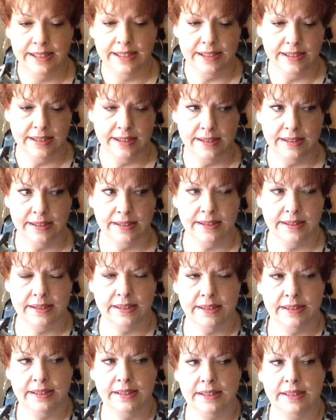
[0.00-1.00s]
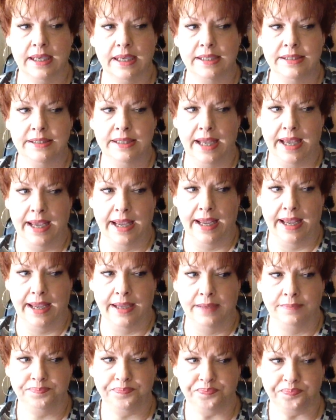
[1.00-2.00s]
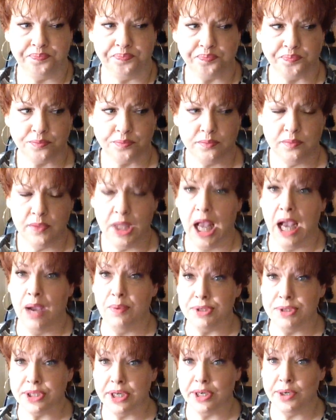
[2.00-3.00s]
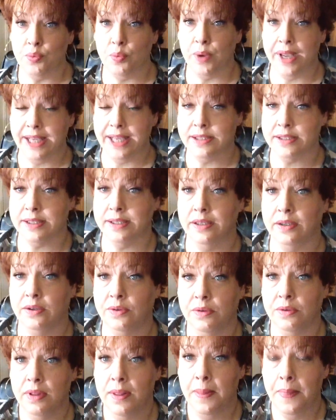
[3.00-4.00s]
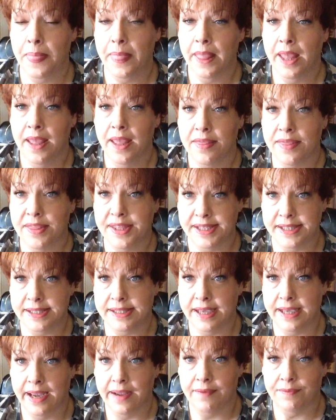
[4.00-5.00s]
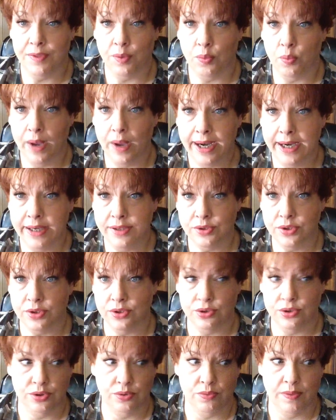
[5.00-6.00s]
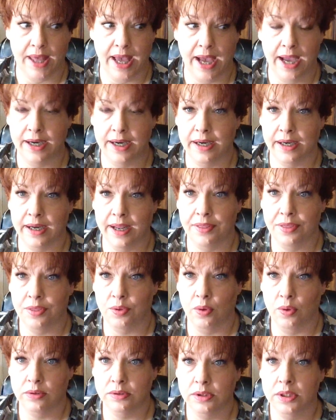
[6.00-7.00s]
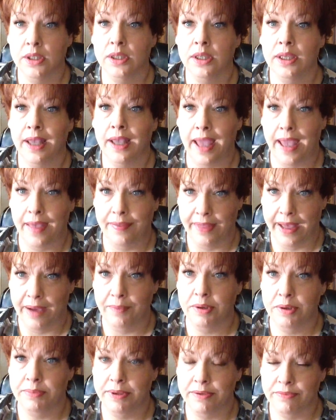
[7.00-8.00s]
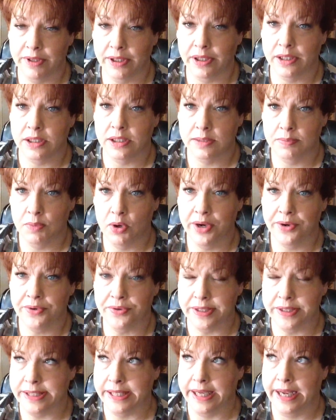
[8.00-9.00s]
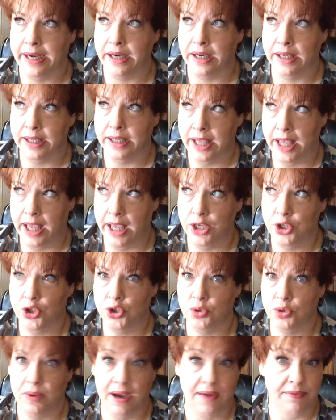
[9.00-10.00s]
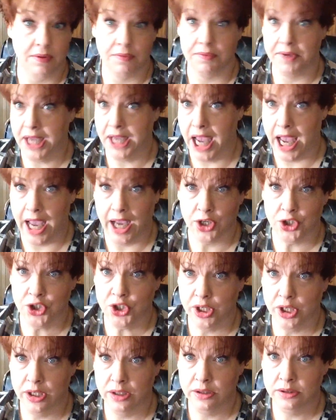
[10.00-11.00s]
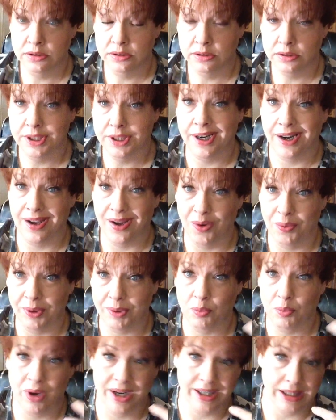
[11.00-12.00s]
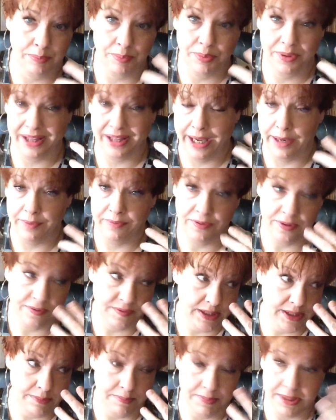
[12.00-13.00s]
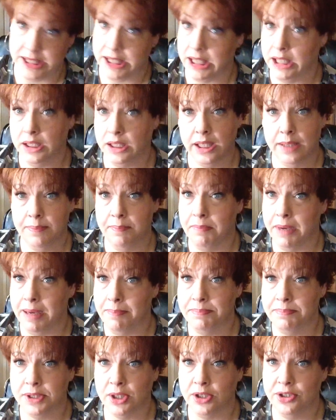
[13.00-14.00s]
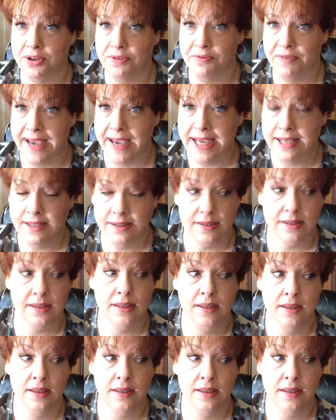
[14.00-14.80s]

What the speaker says: Sunday. I was going to wait till the day of the wedding to do that. And I thought, and that would be really smart, Chris-Ann, in case you have a reaction, you know, and wind up with like 50 bazillion bumps on your face.